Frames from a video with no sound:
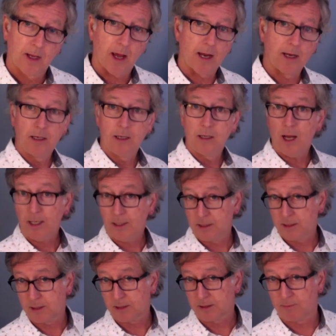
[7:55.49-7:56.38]
and
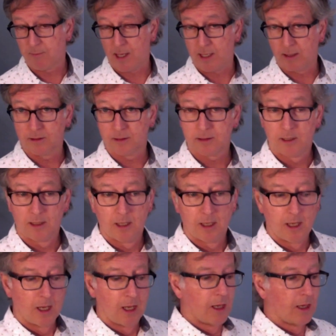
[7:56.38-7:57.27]
nice smells.
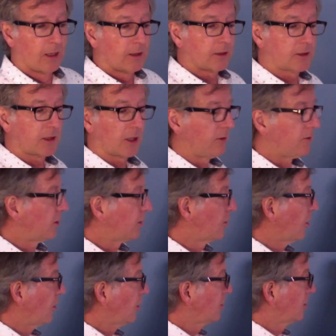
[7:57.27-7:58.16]
So the
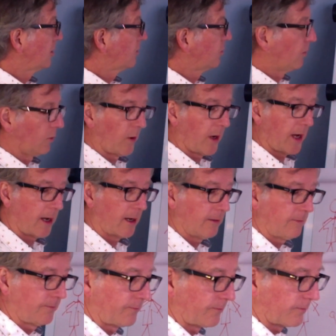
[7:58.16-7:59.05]
doctors would
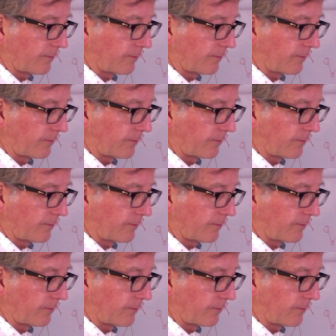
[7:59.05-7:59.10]
wear